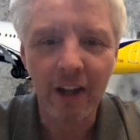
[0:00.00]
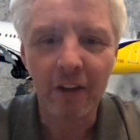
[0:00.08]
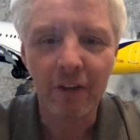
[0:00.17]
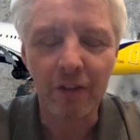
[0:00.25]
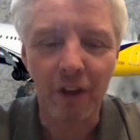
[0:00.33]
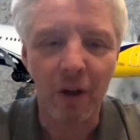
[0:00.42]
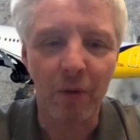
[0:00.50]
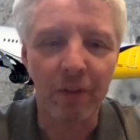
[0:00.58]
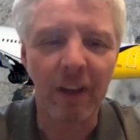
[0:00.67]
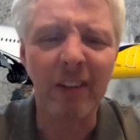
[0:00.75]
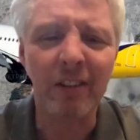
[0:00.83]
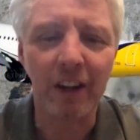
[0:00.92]
So
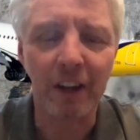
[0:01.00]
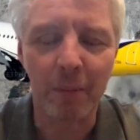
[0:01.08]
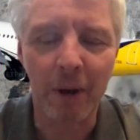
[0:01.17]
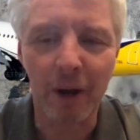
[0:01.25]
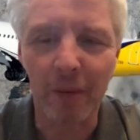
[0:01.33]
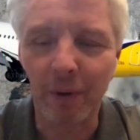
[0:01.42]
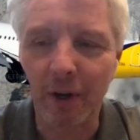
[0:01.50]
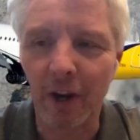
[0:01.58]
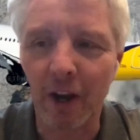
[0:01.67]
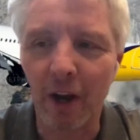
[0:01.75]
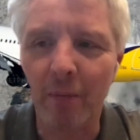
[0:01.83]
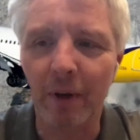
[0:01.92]
things like a Piper
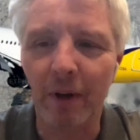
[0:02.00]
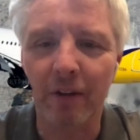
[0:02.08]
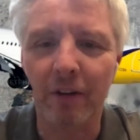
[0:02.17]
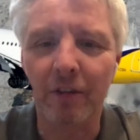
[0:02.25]
Cub and